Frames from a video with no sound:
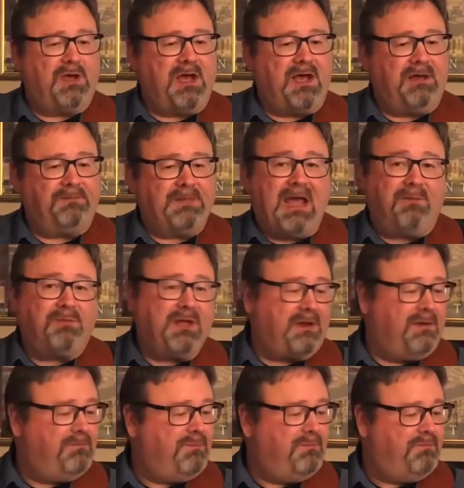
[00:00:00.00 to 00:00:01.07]
now I'm going to
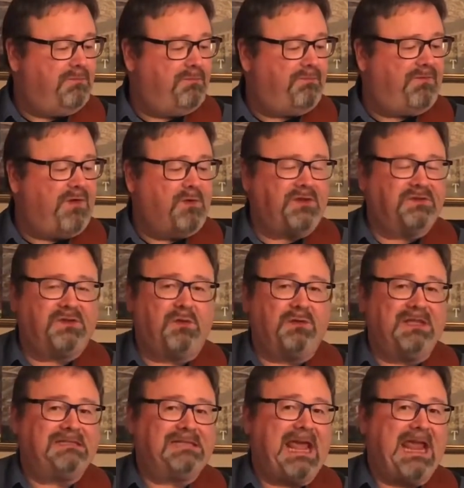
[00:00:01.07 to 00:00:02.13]
focus on
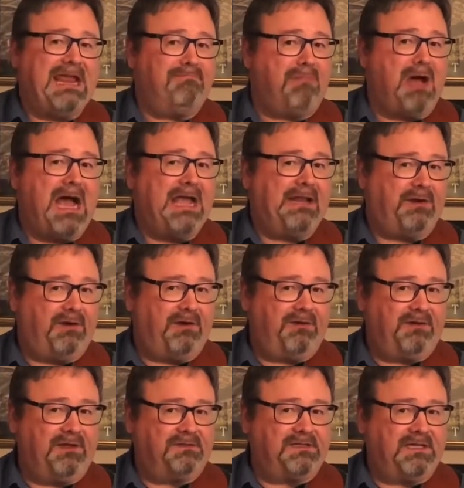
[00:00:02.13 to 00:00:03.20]
this A minor
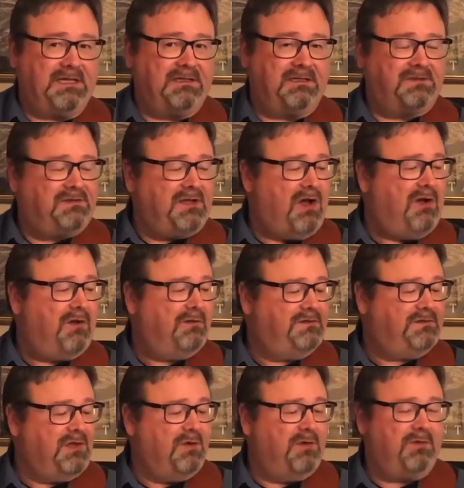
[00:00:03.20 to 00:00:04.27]
that's in the song.
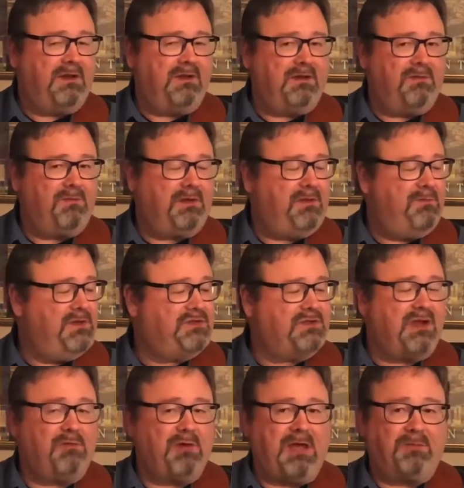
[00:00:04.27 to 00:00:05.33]
So and let me show
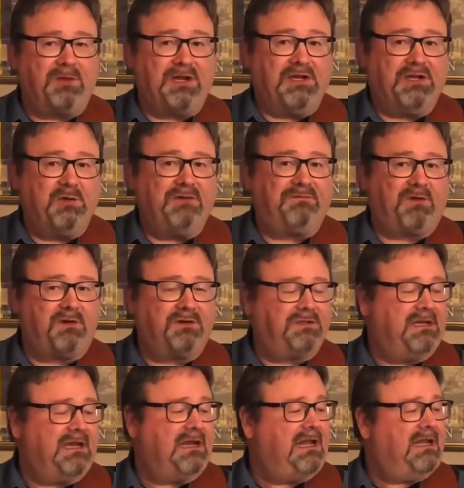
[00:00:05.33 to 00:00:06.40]
you. I'm going to do it first, and
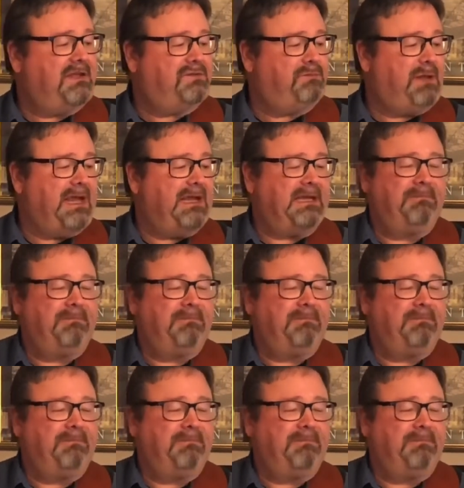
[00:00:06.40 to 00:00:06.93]
then I'll explain it.